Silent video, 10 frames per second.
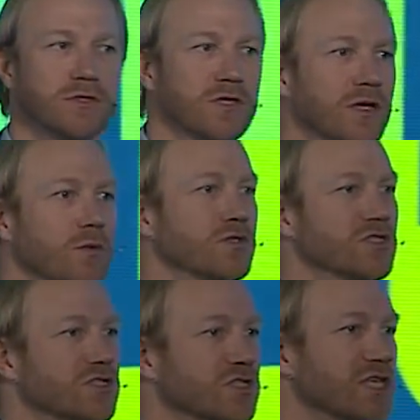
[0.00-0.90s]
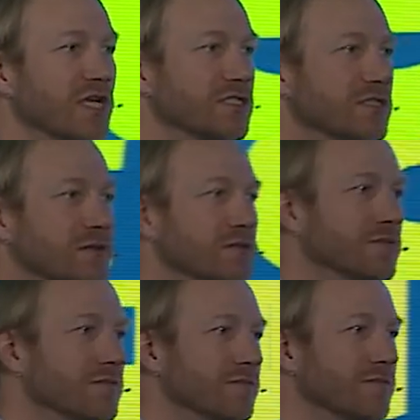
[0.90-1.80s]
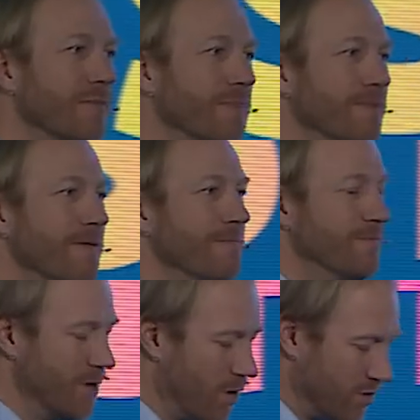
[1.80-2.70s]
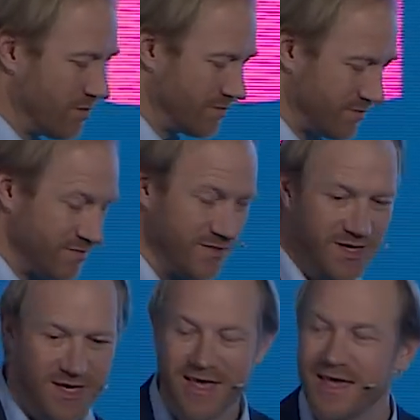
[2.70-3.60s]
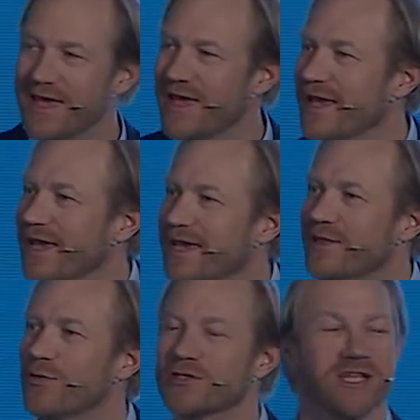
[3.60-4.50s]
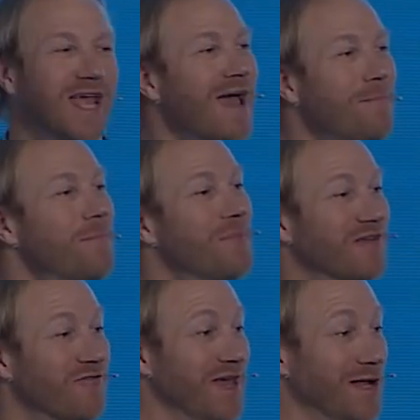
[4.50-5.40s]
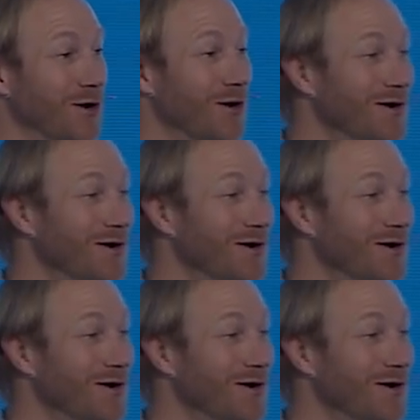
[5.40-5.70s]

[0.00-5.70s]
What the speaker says: you think it was a success? No. It was an epic failure.